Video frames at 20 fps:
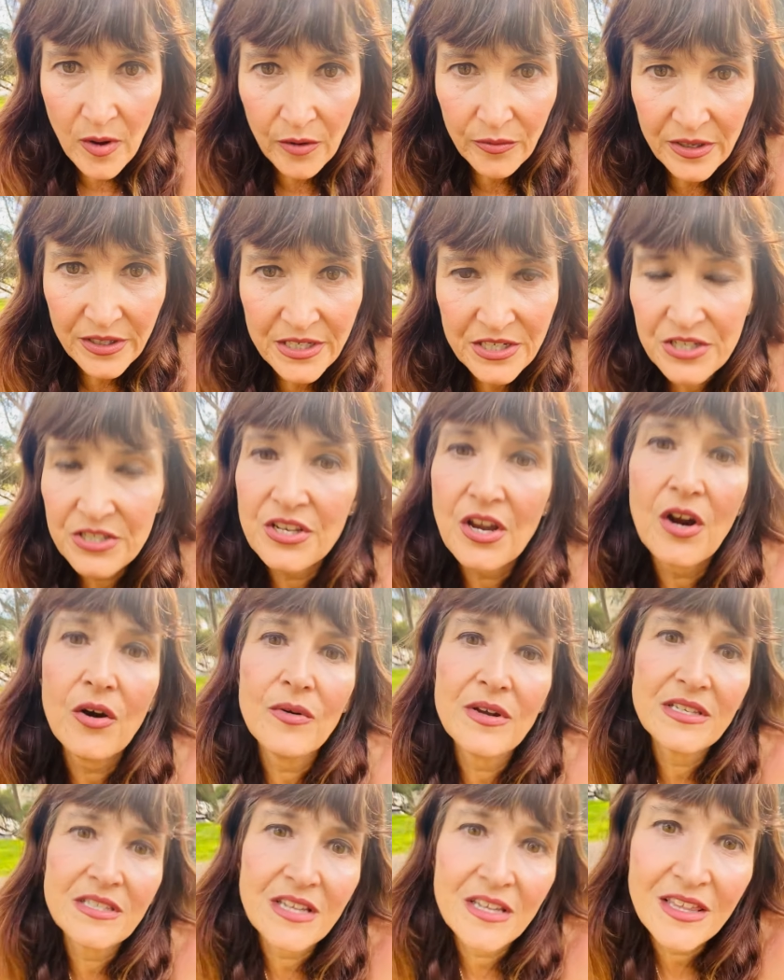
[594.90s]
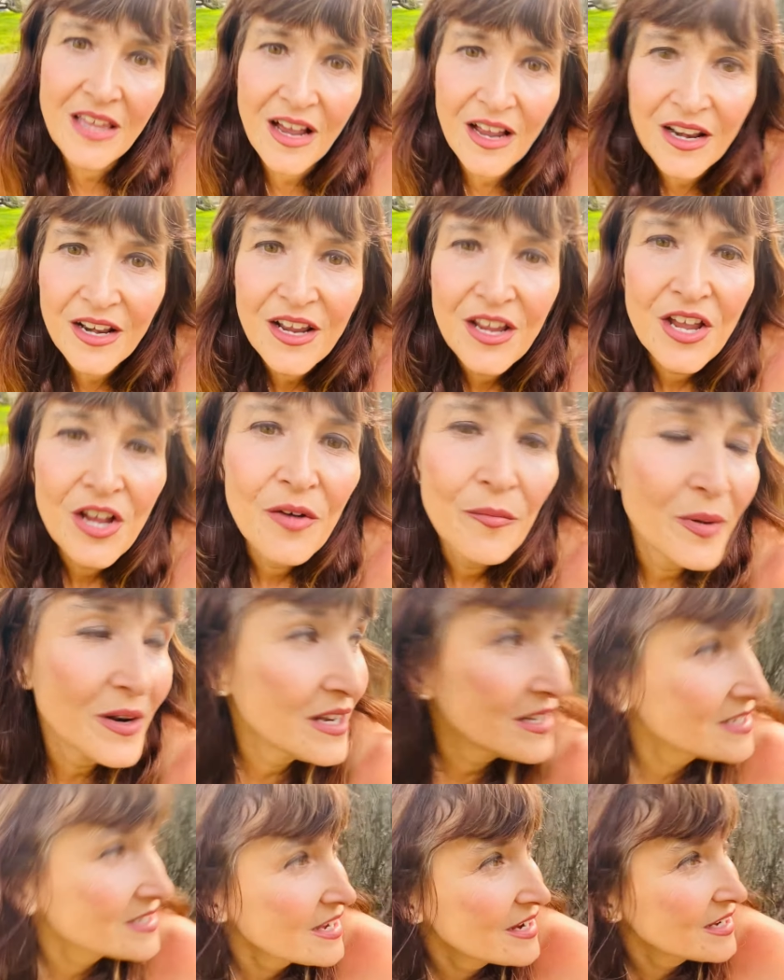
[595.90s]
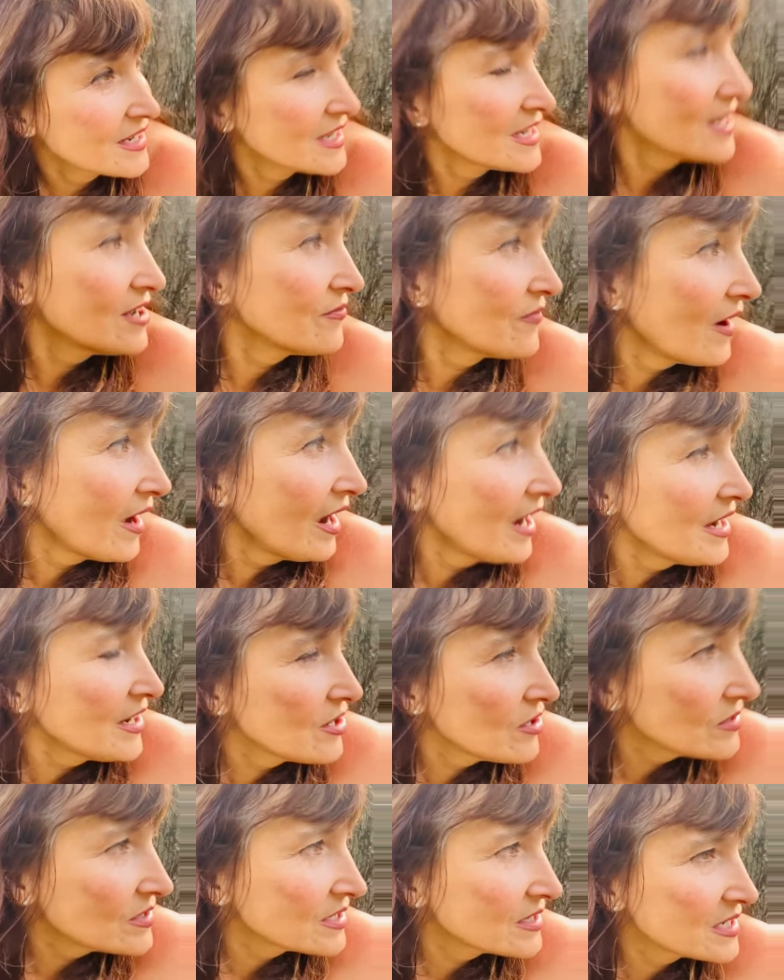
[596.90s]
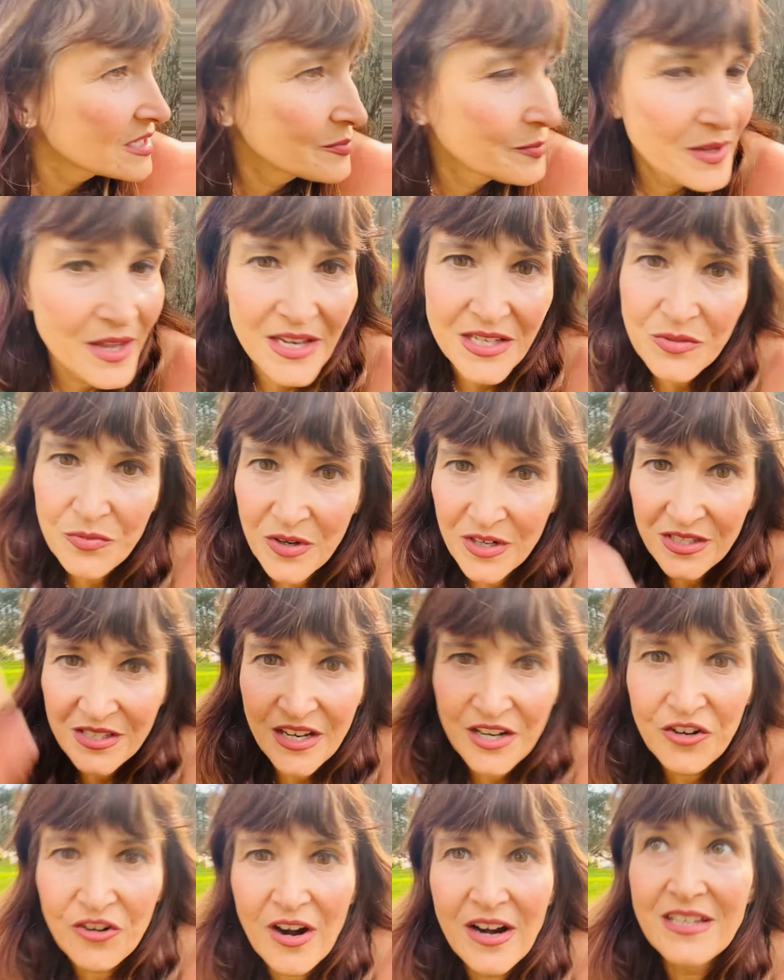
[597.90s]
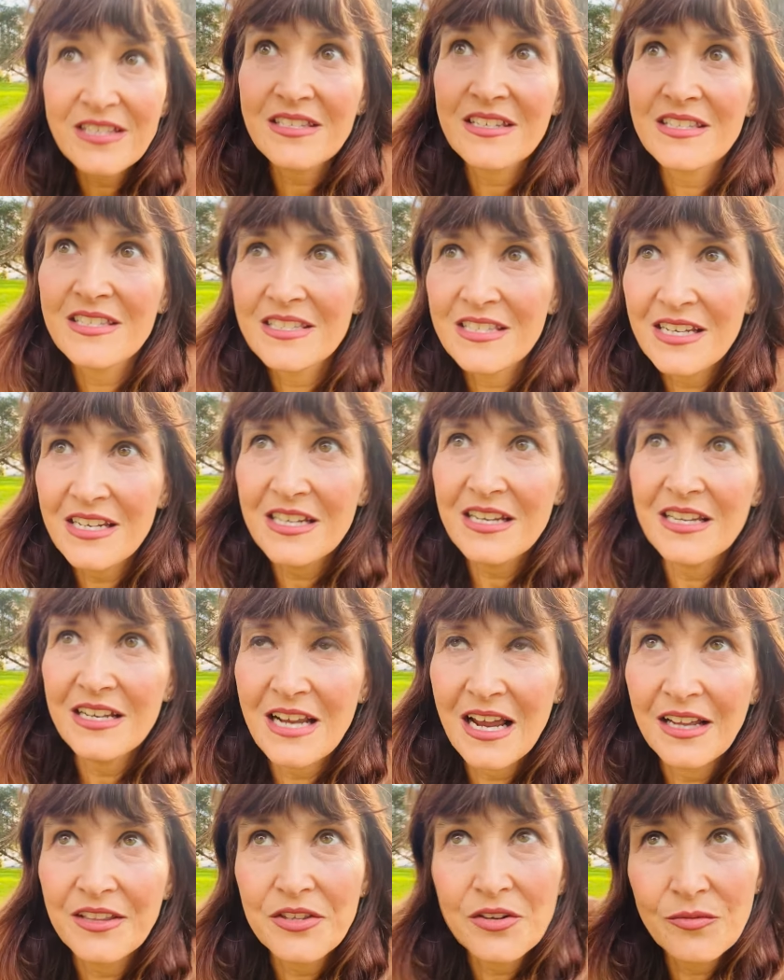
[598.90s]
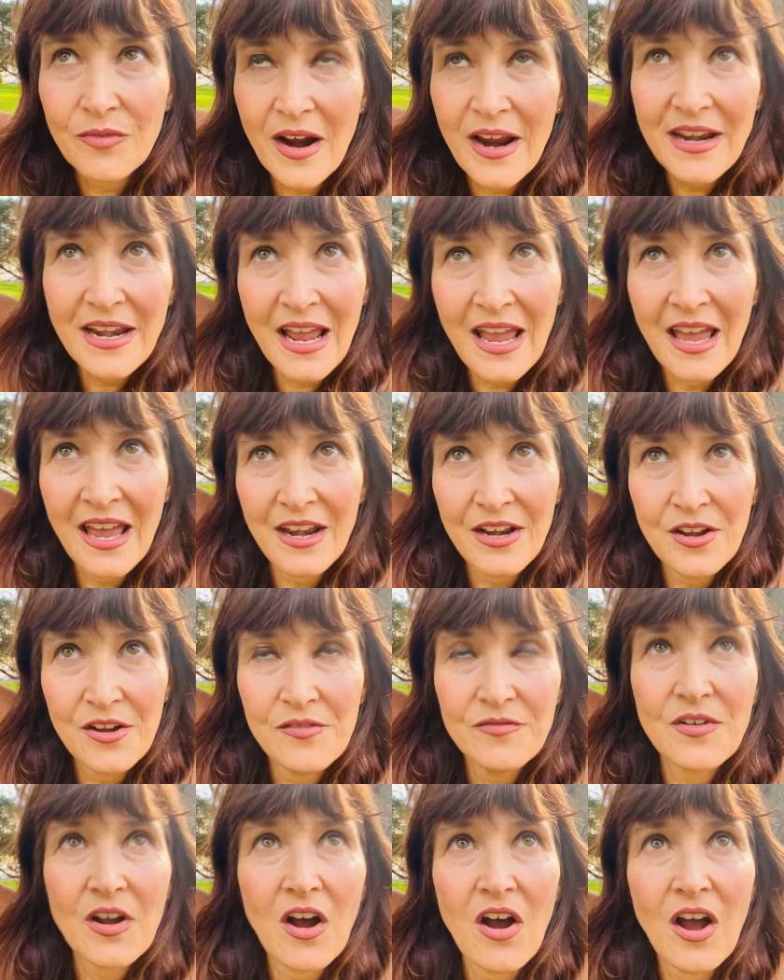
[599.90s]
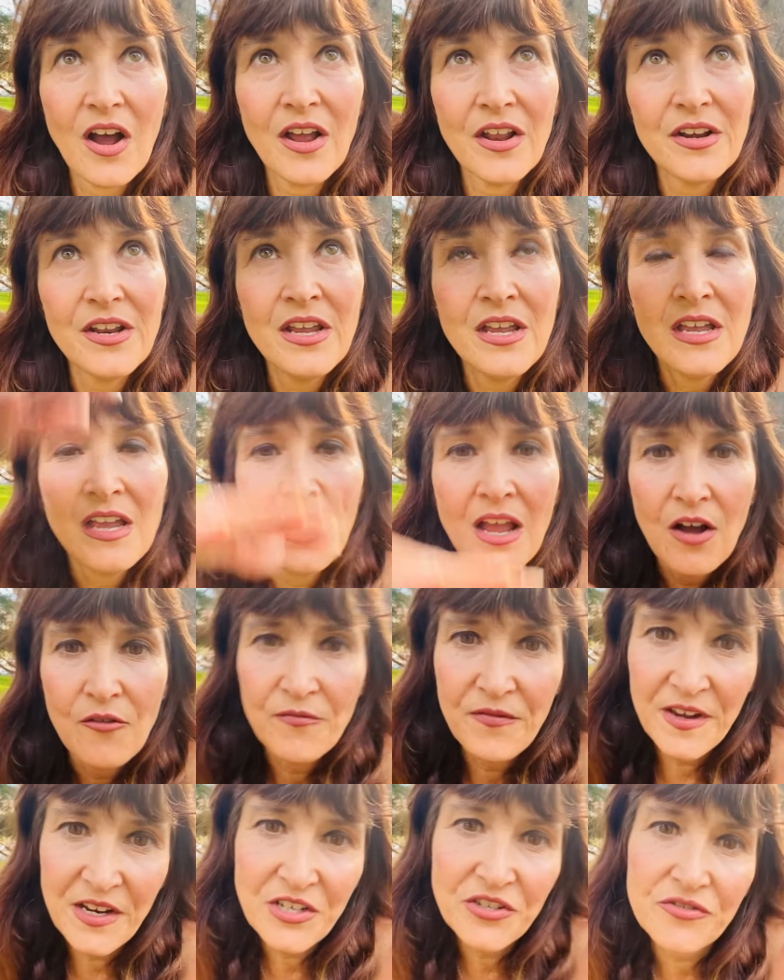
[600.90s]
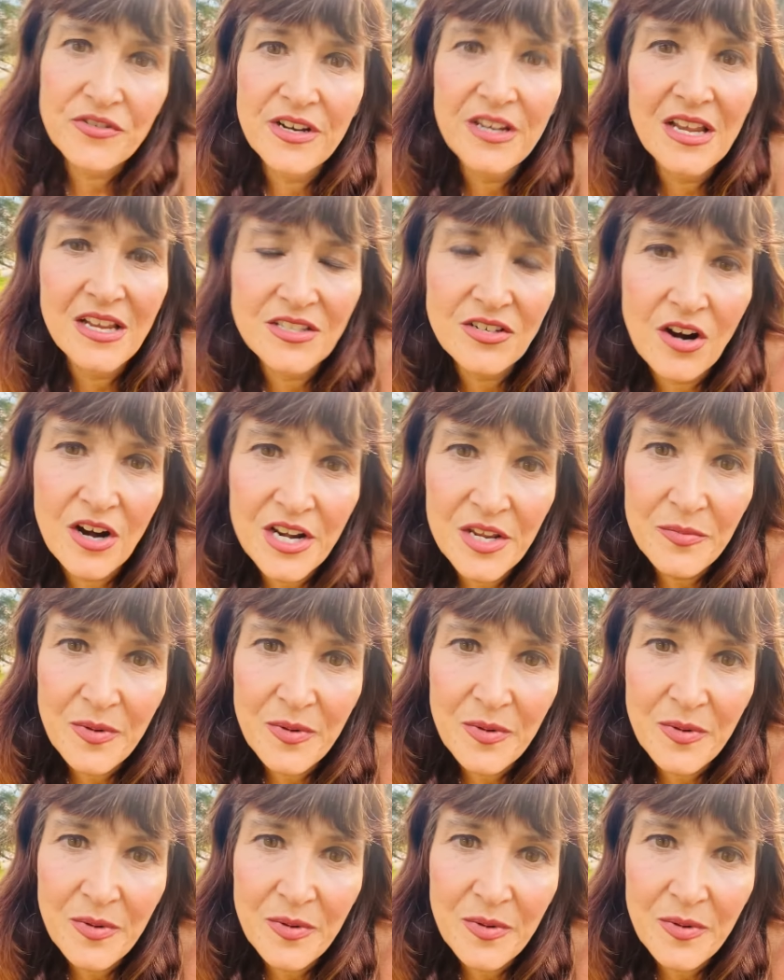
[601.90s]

all religions. I always say that. But it's like, if I go to this place where it's like Christ is seated at the right hand of God, victory has already